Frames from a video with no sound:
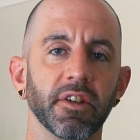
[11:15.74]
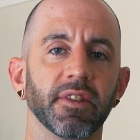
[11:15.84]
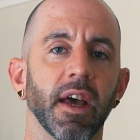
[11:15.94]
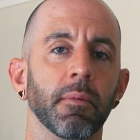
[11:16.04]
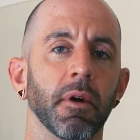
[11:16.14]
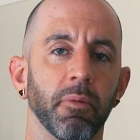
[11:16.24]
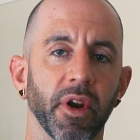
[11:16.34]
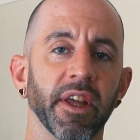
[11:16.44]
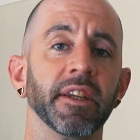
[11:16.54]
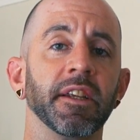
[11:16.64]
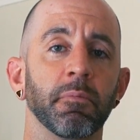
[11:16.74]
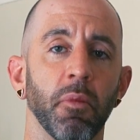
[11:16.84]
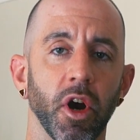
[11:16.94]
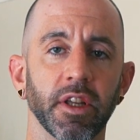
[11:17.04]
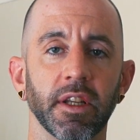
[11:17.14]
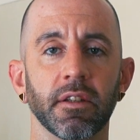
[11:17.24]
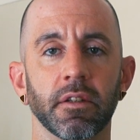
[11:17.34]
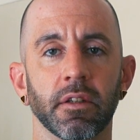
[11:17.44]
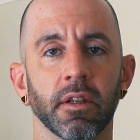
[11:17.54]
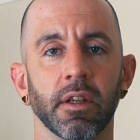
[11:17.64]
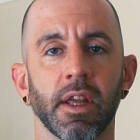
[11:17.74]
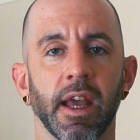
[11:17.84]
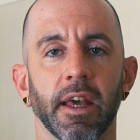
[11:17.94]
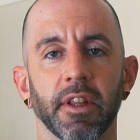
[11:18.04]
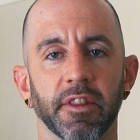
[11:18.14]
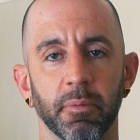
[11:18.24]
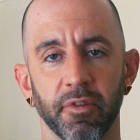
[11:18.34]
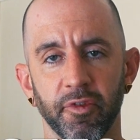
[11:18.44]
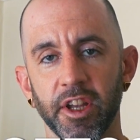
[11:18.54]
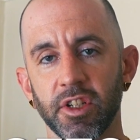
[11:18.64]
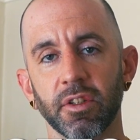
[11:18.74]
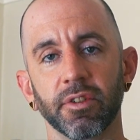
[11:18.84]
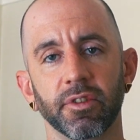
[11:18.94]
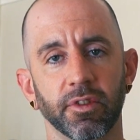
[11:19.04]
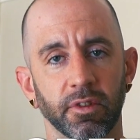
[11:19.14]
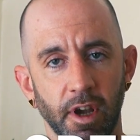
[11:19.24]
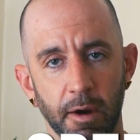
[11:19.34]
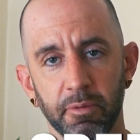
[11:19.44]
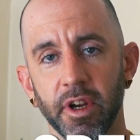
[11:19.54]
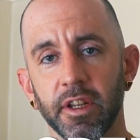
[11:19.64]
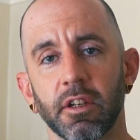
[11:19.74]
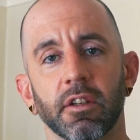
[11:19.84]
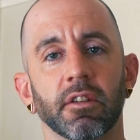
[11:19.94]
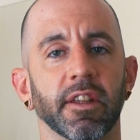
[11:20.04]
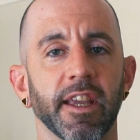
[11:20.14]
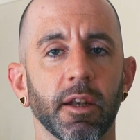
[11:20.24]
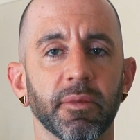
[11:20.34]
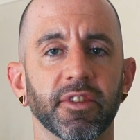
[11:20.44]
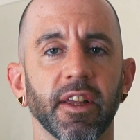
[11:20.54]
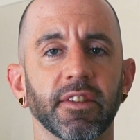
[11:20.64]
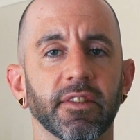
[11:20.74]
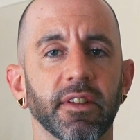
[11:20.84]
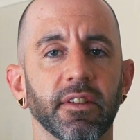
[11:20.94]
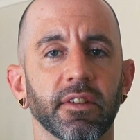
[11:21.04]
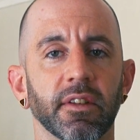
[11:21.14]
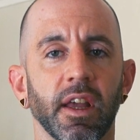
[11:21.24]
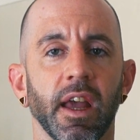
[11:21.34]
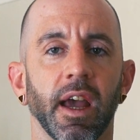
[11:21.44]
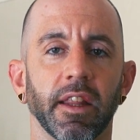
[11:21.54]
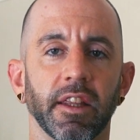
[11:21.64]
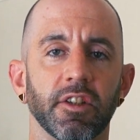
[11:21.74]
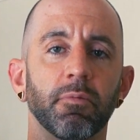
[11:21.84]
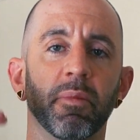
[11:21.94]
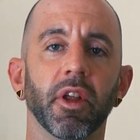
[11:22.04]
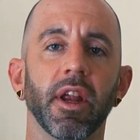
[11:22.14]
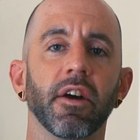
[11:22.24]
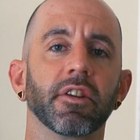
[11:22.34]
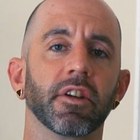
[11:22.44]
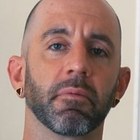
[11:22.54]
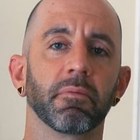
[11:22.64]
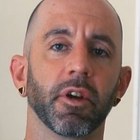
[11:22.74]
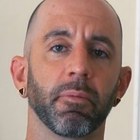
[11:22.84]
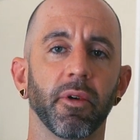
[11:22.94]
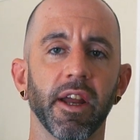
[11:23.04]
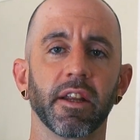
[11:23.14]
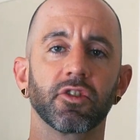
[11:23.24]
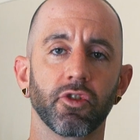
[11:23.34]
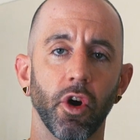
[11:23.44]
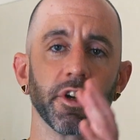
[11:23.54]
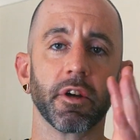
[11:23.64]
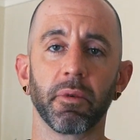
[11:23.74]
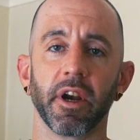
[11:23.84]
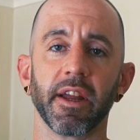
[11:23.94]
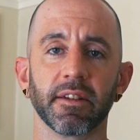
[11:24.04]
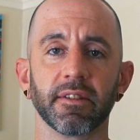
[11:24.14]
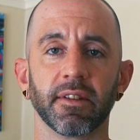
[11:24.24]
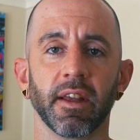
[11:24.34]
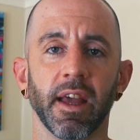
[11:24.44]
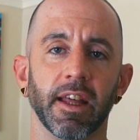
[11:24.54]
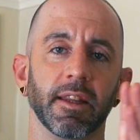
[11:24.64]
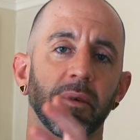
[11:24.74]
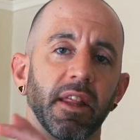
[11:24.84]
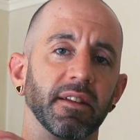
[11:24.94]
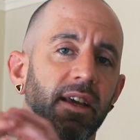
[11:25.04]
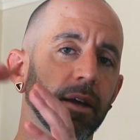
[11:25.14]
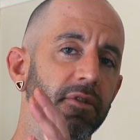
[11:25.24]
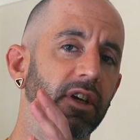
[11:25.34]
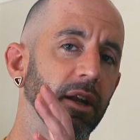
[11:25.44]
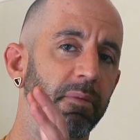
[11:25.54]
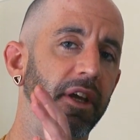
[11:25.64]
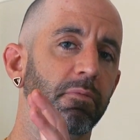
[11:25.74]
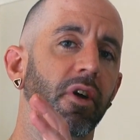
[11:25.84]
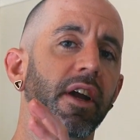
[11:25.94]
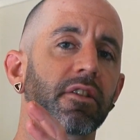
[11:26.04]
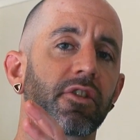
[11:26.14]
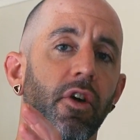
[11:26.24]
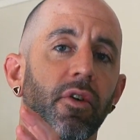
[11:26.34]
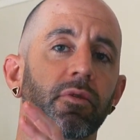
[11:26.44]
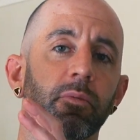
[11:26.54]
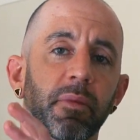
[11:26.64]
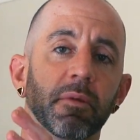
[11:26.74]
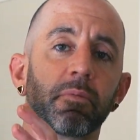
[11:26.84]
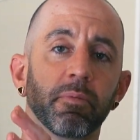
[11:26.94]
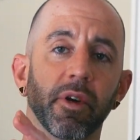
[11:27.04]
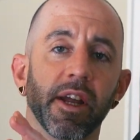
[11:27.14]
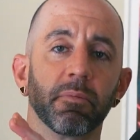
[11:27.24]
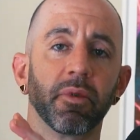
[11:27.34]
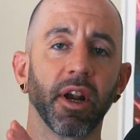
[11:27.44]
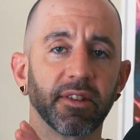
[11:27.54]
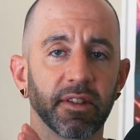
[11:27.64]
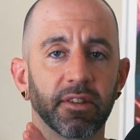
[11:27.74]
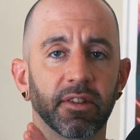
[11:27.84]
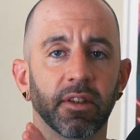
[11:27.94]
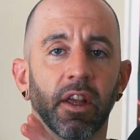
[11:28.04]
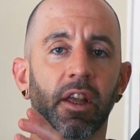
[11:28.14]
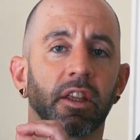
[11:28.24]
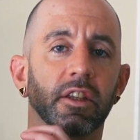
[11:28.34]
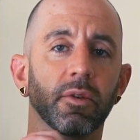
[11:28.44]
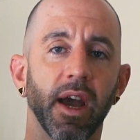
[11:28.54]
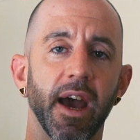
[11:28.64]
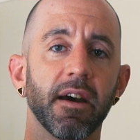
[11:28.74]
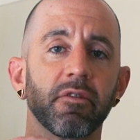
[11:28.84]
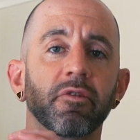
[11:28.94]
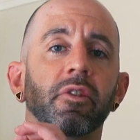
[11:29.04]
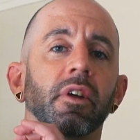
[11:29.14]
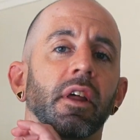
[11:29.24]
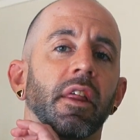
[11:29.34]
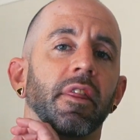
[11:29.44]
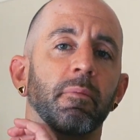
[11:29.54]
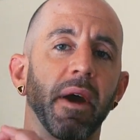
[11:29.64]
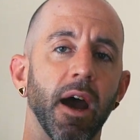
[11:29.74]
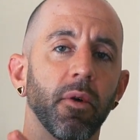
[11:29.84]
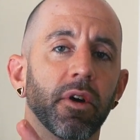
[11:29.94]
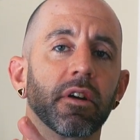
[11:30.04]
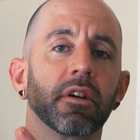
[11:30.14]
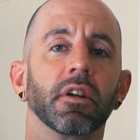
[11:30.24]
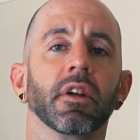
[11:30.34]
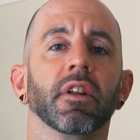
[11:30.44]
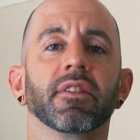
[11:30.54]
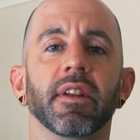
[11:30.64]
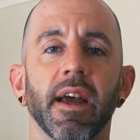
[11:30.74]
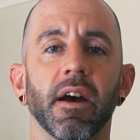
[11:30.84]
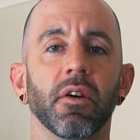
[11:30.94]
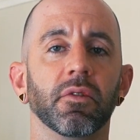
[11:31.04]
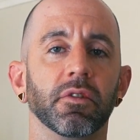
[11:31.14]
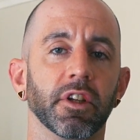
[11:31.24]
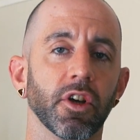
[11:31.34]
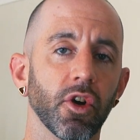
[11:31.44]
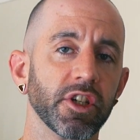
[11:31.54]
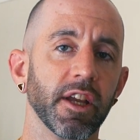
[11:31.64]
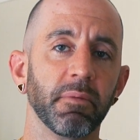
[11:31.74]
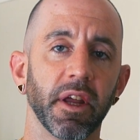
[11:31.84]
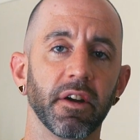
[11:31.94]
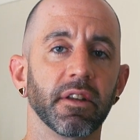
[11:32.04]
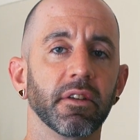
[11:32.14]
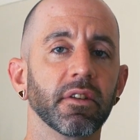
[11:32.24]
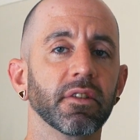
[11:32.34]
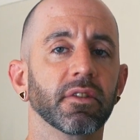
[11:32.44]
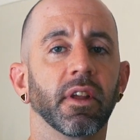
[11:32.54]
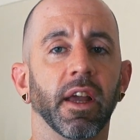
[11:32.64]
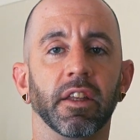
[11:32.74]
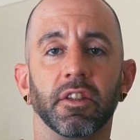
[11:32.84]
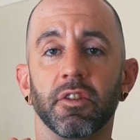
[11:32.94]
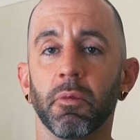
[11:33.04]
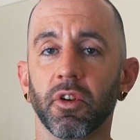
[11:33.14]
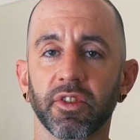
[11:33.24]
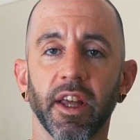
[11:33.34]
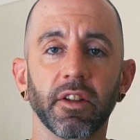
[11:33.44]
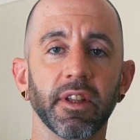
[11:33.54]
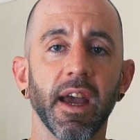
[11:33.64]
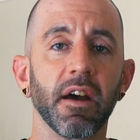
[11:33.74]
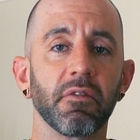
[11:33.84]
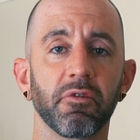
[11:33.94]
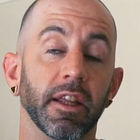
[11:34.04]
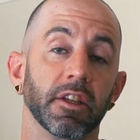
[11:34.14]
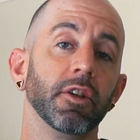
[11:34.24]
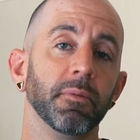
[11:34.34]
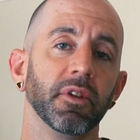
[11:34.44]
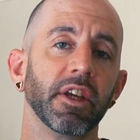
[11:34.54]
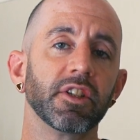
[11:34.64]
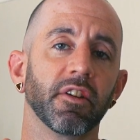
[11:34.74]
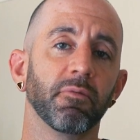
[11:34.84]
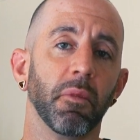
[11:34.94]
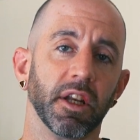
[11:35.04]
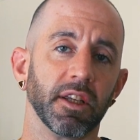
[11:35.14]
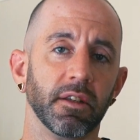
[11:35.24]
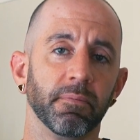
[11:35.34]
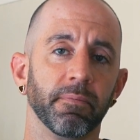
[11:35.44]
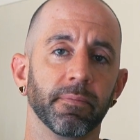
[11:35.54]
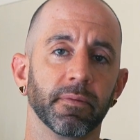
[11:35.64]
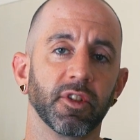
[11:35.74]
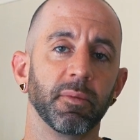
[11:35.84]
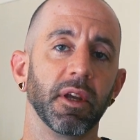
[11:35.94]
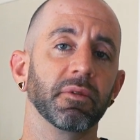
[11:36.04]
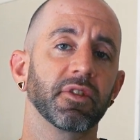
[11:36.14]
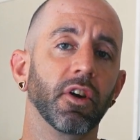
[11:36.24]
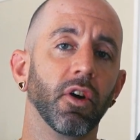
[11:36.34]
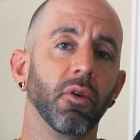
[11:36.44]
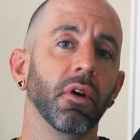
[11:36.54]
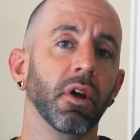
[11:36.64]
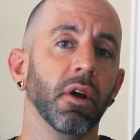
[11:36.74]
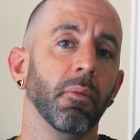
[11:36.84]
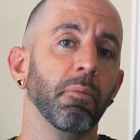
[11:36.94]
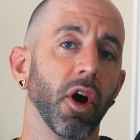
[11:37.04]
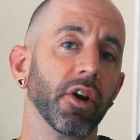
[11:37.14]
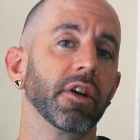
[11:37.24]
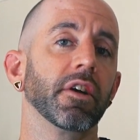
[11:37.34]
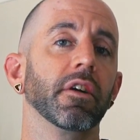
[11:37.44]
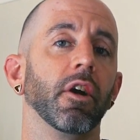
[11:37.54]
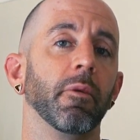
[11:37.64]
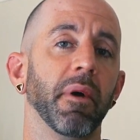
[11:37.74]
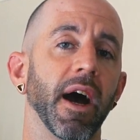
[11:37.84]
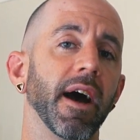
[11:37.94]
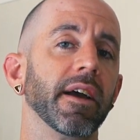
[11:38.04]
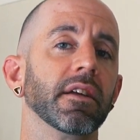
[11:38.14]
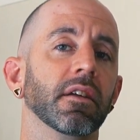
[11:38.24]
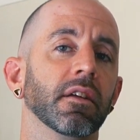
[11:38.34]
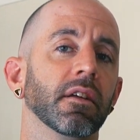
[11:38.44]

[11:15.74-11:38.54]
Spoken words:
your time on branding and marketing and let the professionals operate the cannabis licenses. And then you build out your brand, grow your brand. And then by the time you get a big brand growing with big brand presence, you have the power to now negotiate better deals. And you most likely have an accumulation of money to be able to go partner or buy